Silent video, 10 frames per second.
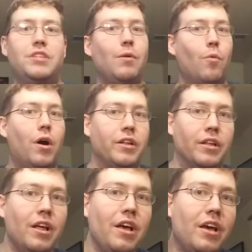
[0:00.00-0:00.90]
They
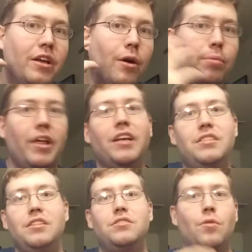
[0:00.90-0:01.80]
wanted, you know,
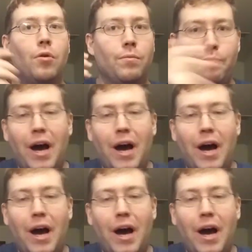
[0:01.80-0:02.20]
Blazing Sword,